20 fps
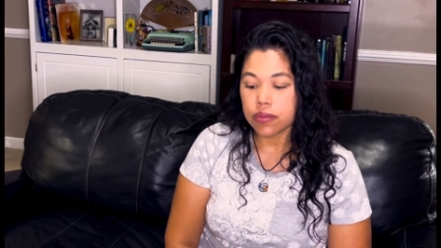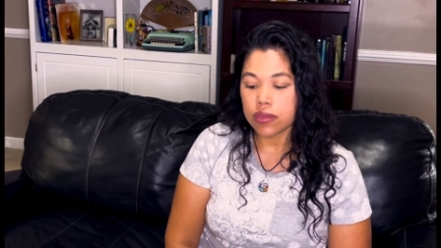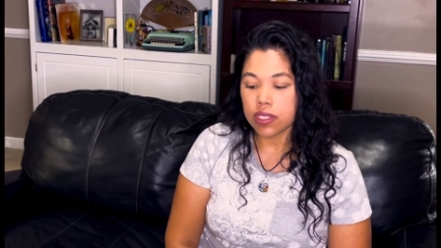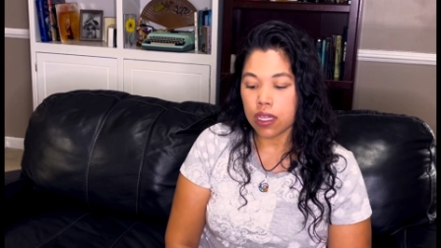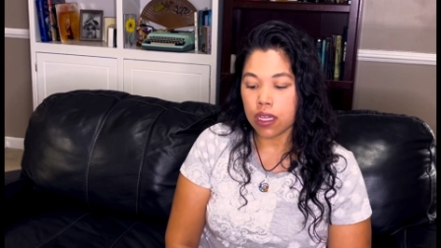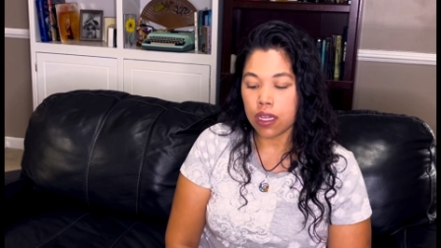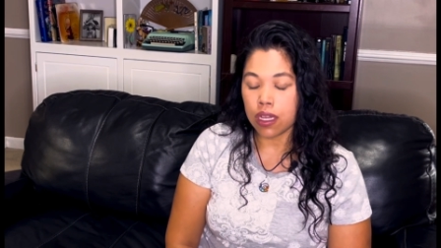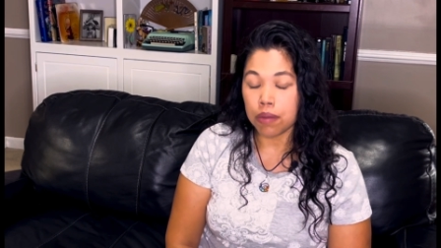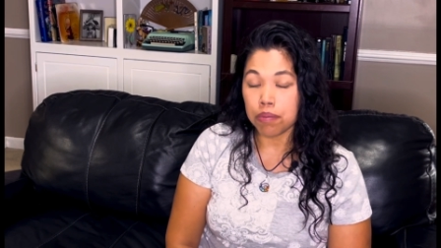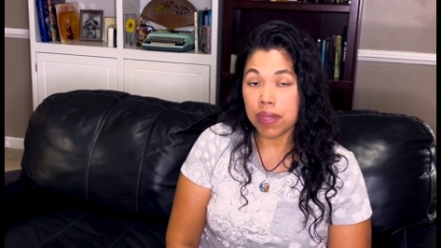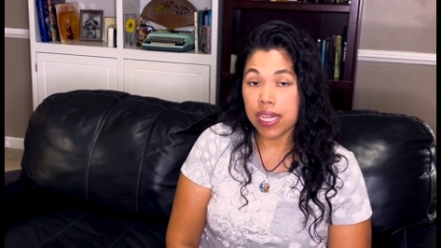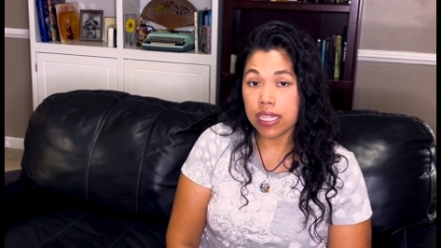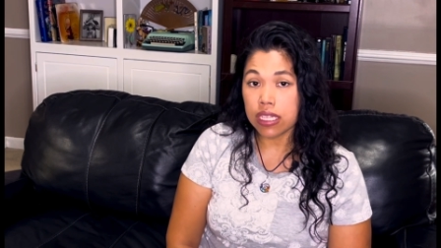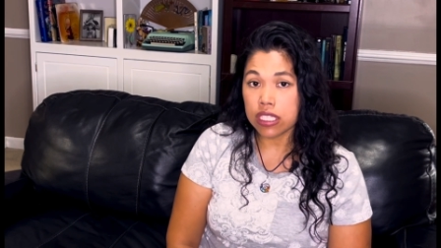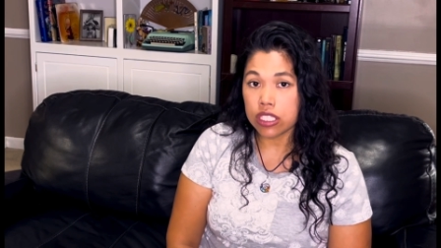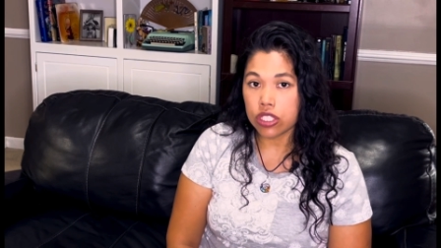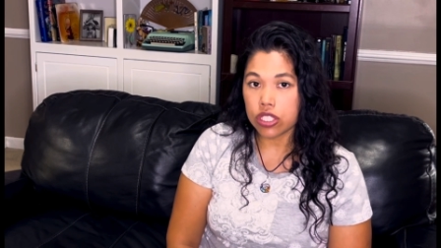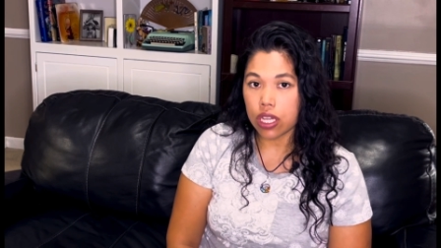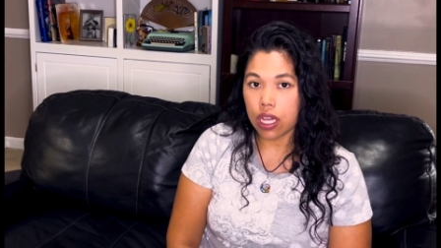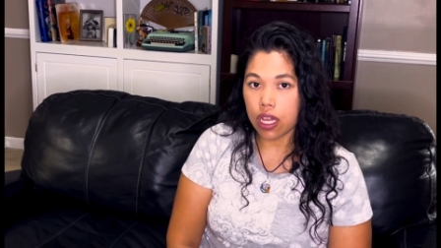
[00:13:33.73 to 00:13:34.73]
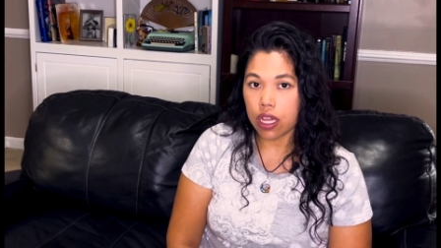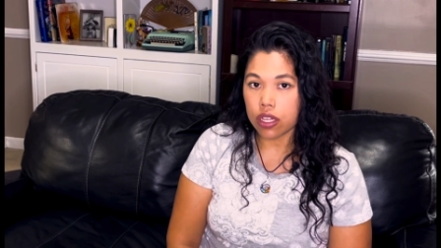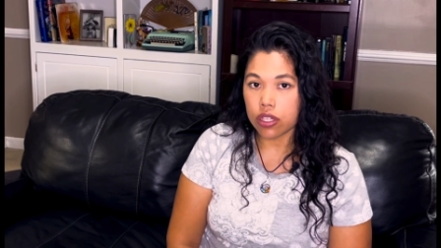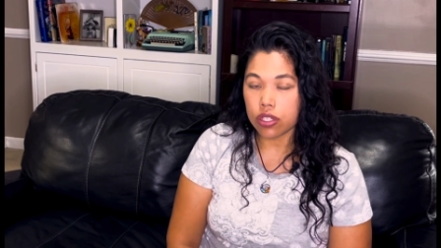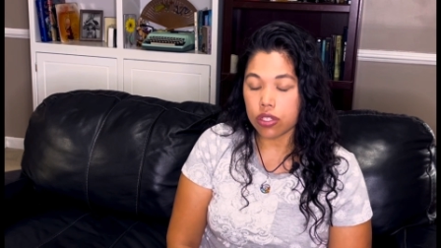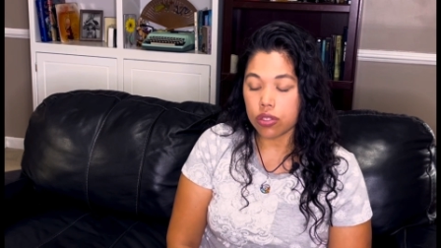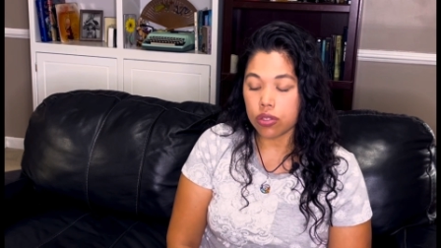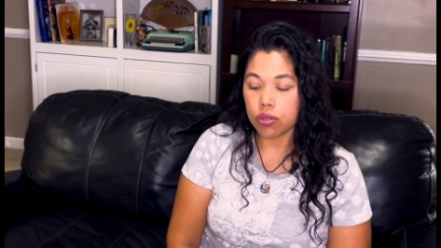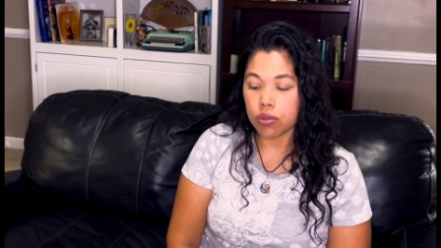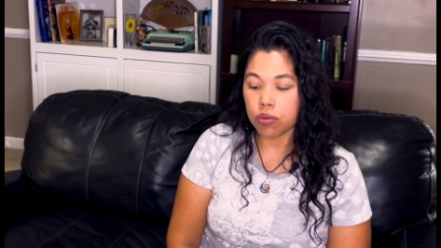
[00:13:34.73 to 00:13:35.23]
McClintock,
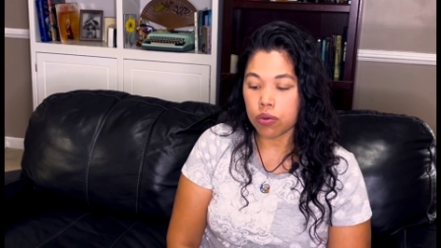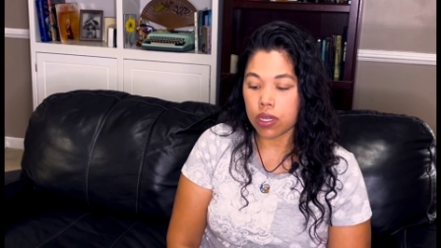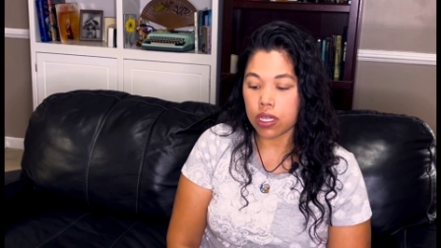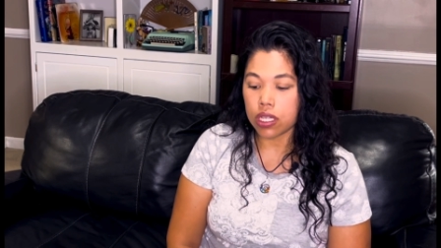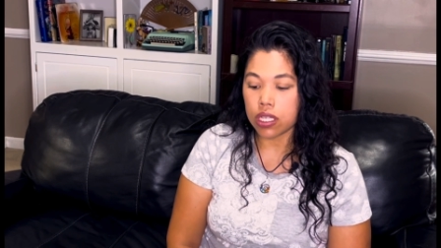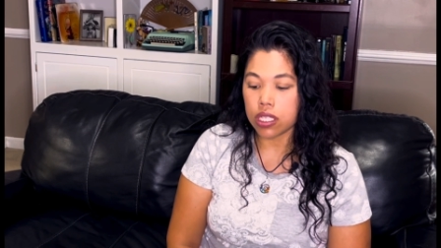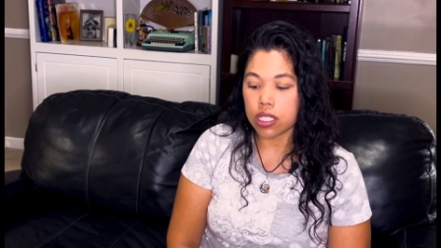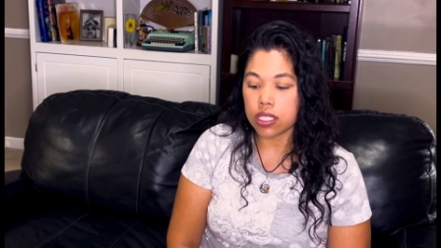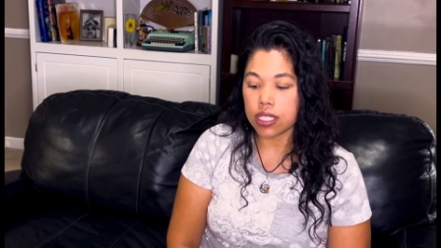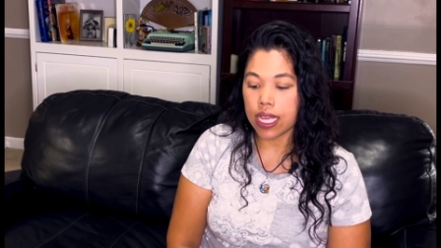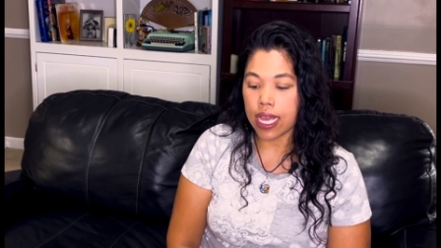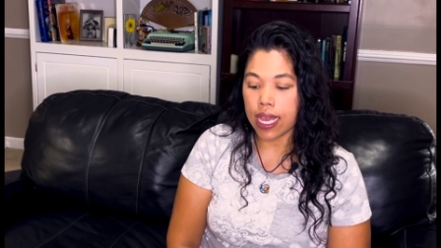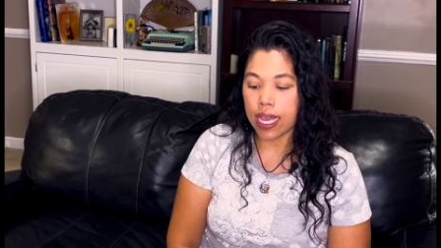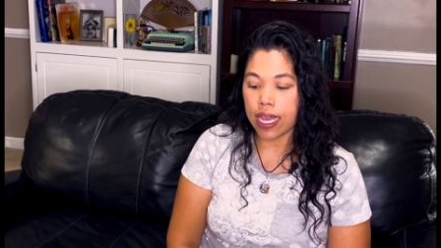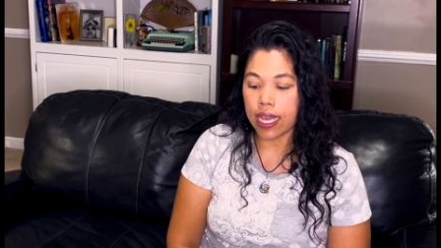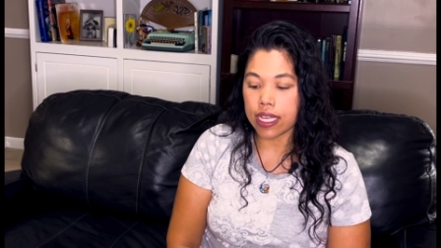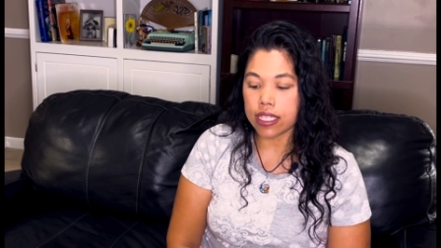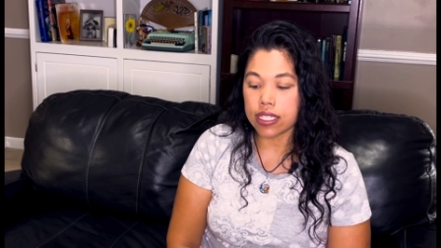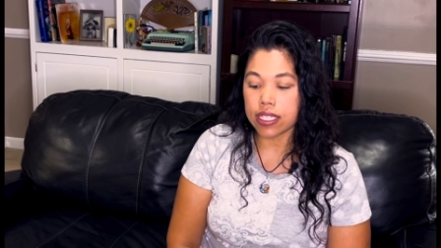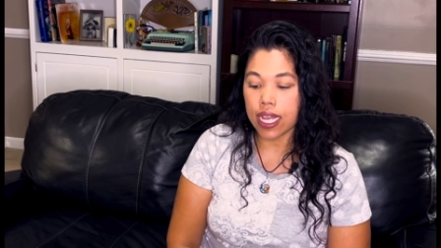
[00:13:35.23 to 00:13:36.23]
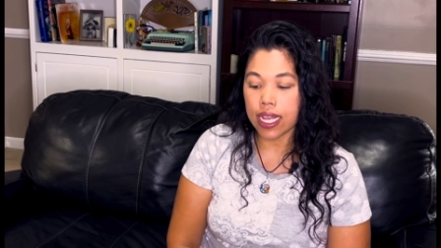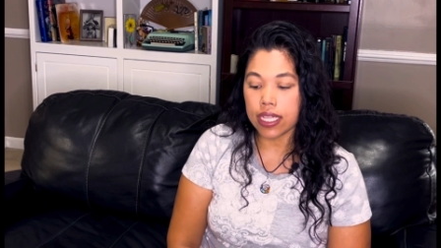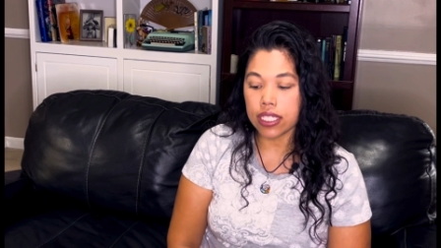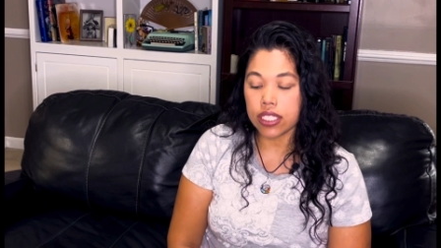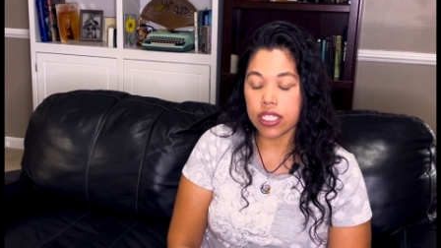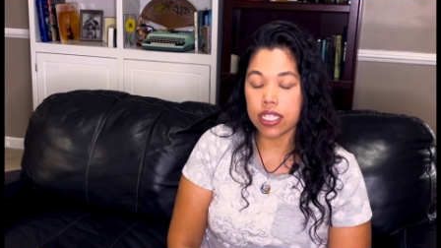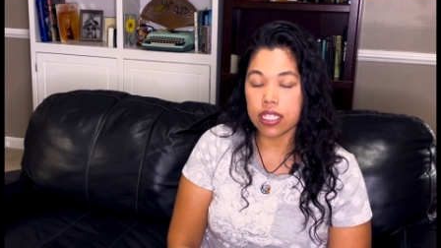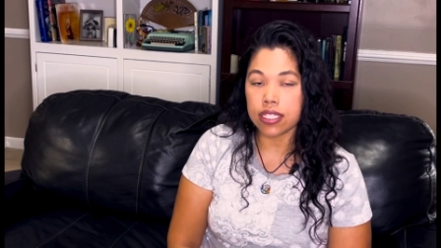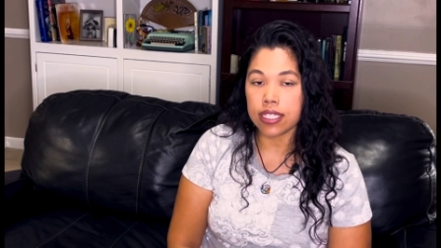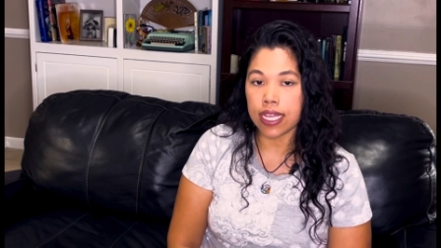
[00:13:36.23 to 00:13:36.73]
who was a
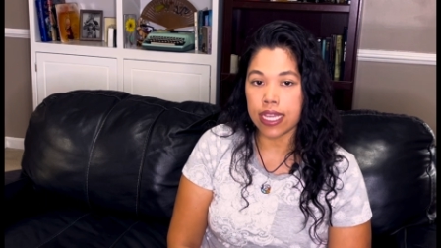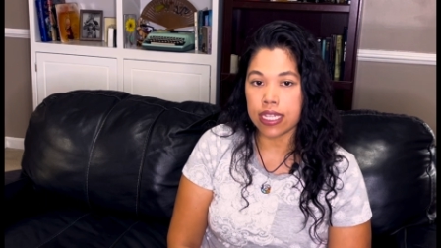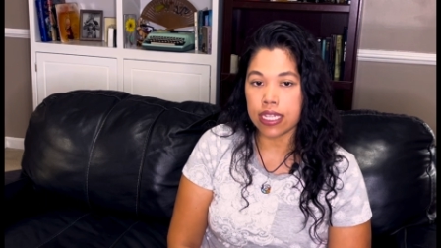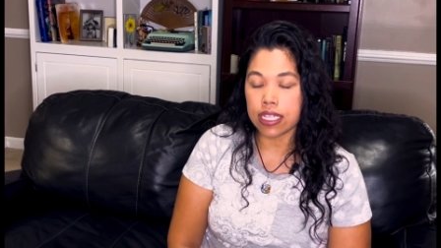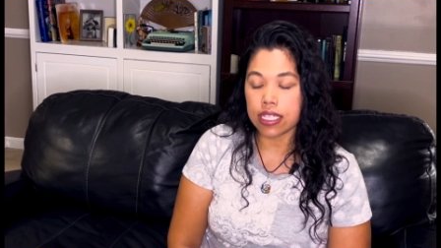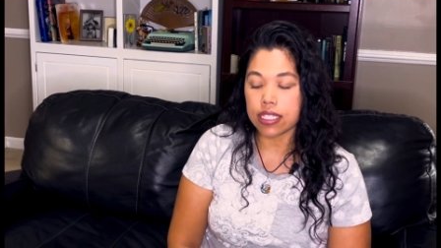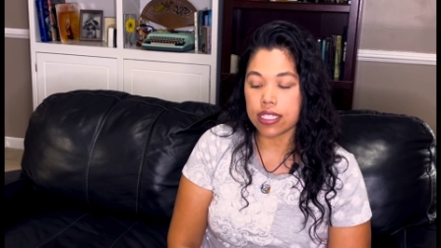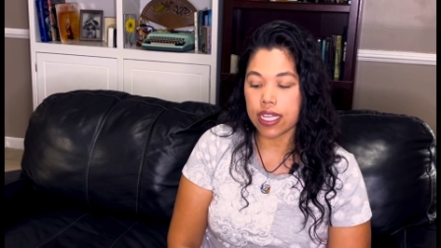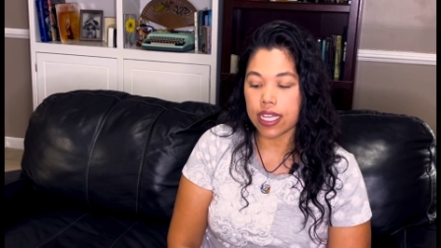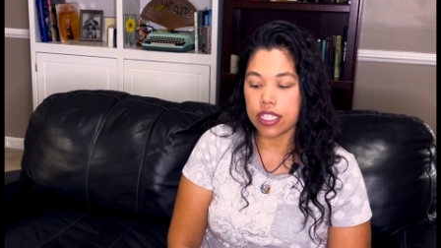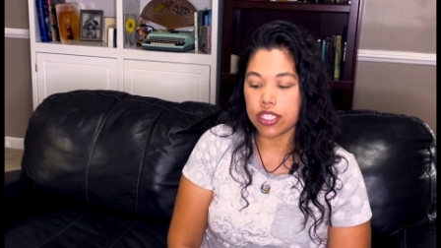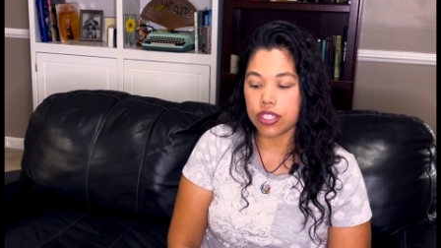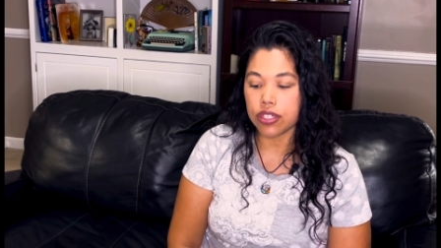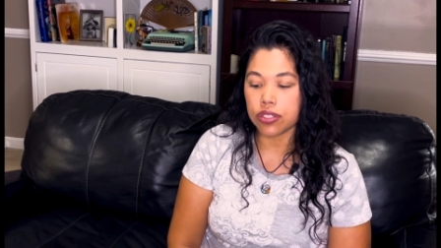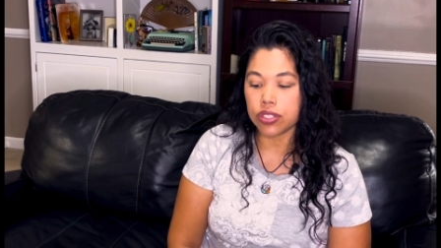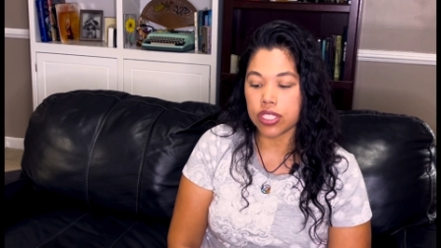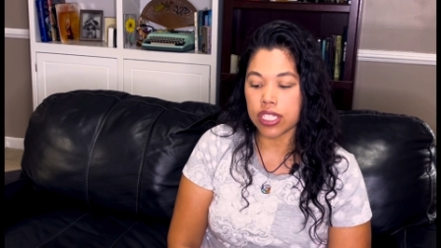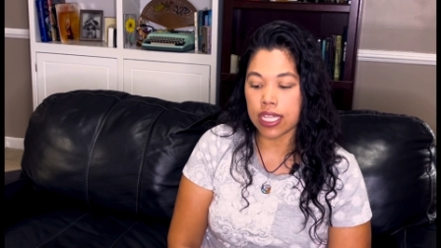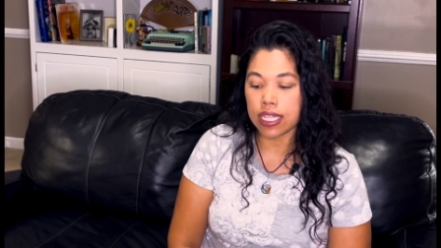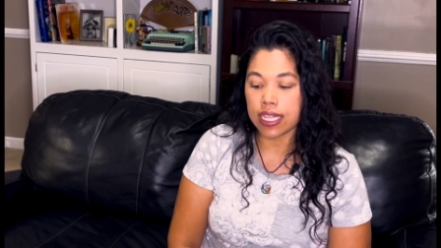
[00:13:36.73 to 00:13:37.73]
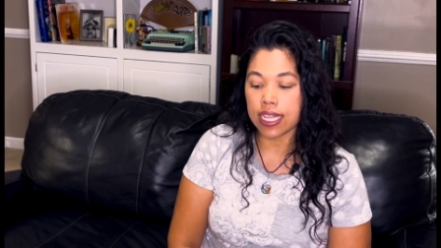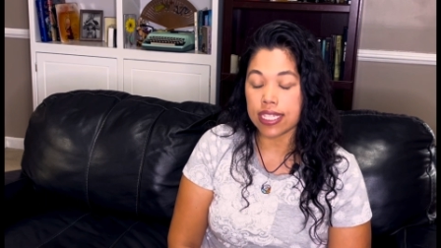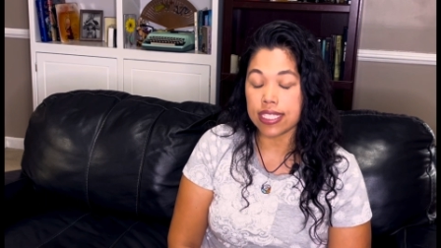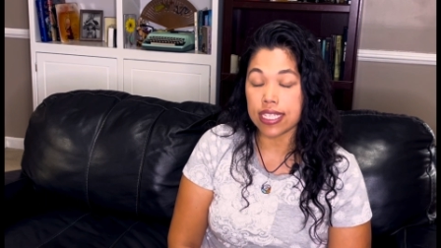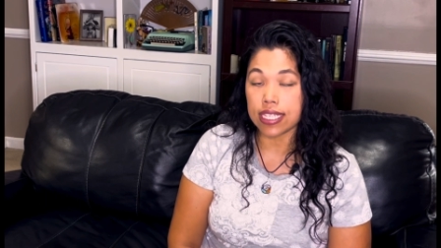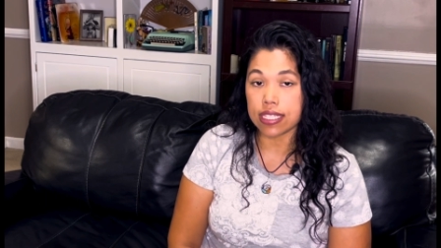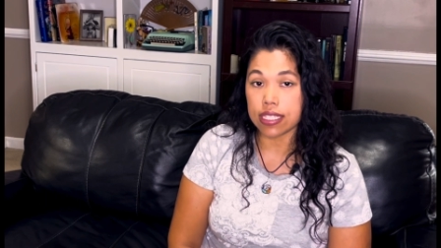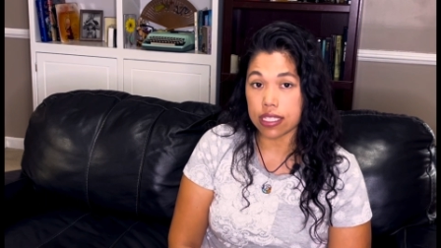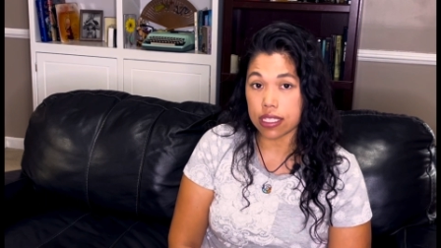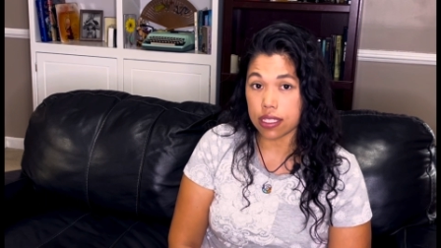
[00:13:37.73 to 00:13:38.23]
scientist and a
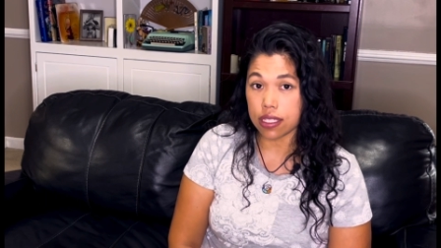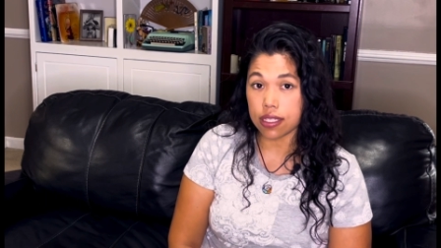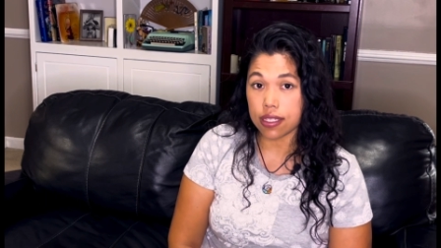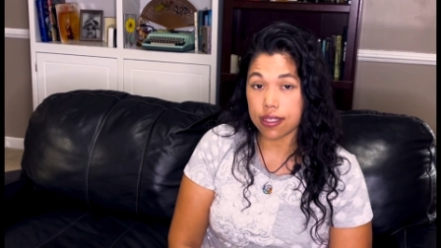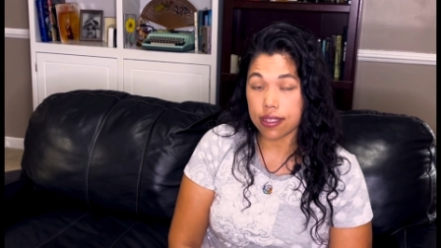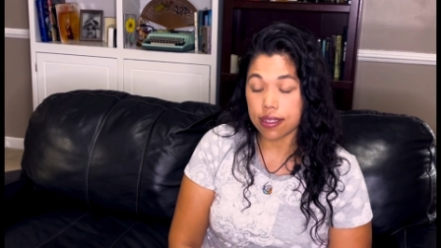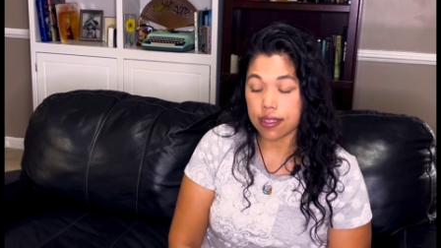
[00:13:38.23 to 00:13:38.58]
cytogeneticist.